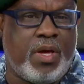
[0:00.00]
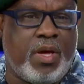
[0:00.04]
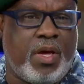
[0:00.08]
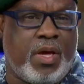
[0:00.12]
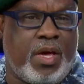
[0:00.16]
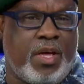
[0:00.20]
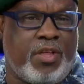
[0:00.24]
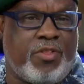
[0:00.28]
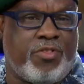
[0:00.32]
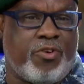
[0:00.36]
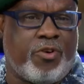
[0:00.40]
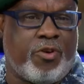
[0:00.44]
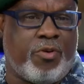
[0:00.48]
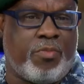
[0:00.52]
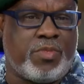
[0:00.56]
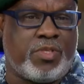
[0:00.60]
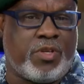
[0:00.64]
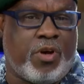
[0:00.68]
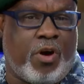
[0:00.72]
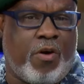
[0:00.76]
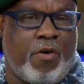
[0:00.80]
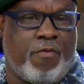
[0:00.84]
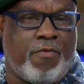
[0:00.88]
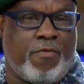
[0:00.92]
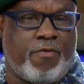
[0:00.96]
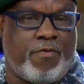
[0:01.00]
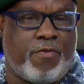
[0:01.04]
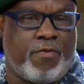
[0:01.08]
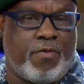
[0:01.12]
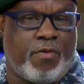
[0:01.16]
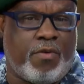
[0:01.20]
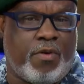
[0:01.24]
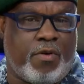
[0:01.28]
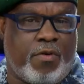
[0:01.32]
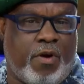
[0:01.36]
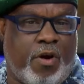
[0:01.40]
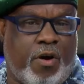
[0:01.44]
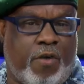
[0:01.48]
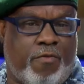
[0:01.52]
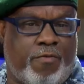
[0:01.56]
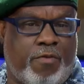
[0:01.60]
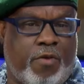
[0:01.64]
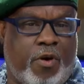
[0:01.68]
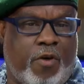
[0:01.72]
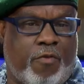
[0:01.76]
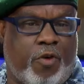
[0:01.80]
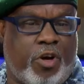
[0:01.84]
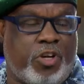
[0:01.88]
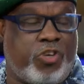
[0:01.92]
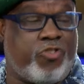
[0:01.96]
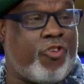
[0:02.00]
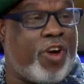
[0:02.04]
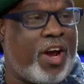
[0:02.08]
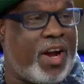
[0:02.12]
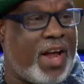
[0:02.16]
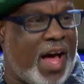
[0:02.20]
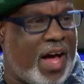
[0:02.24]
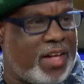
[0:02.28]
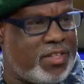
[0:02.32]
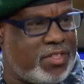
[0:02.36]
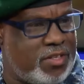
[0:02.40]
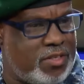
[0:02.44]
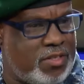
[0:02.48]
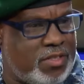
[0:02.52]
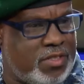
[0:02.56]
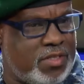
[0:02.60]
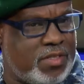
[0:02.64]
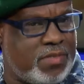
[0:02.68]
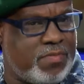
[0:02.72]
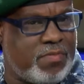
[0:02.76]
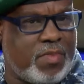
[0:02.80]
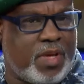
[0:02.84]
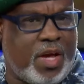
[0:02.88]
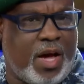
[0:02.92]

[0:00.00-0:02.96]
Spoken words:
in terms of our threat actors.